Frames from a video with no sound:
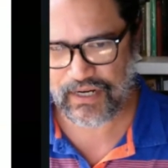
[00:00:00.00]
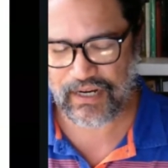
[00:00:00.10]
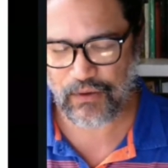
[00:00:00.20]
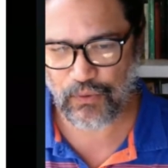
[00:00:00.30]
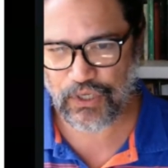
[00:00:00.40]

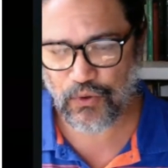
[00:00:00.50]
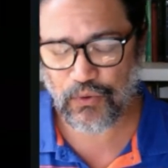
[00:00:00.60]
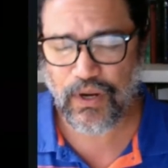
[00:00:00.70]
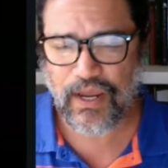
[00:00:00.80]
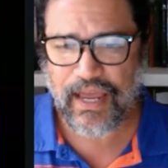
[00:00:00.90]
And when you
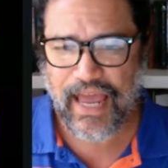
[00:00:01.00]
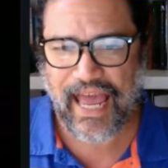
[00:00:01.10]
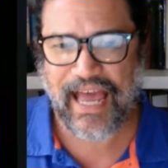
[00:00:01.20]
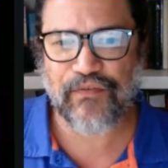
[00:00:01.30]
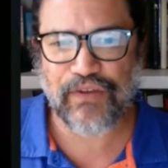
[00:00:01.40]

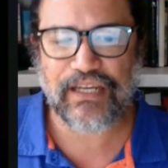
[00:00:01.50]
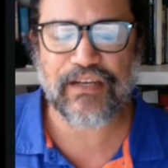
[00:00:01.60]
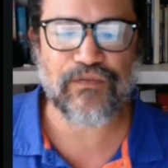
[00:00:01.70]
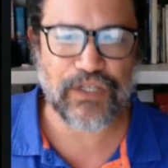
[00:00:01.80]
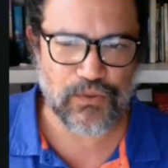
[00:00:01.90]
have an
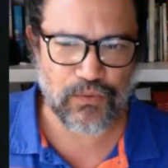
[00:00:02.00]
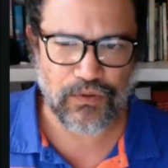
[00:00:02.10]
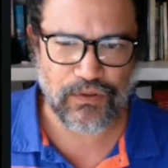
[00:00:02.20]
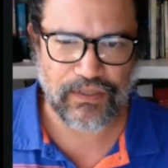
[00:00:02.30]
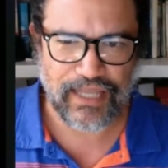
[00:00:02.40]
individual
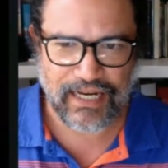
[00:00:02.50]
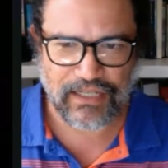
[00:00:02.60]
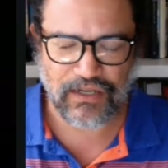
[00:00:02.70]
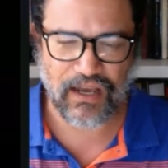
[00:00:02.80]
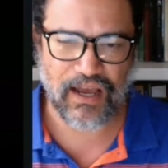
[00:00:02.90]
that
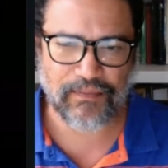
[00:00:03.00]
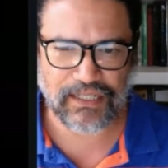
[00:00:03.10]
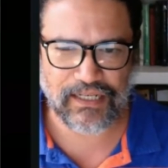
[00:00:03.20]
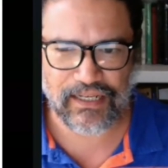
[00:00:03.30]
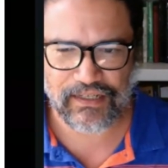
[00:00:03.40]
has opted
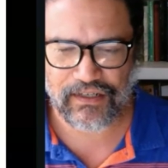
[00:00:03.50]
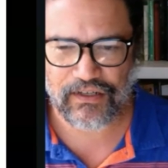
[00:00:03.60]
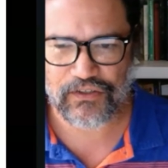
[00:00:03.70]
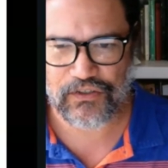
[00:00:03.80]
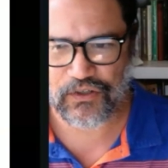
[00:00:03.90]
in to your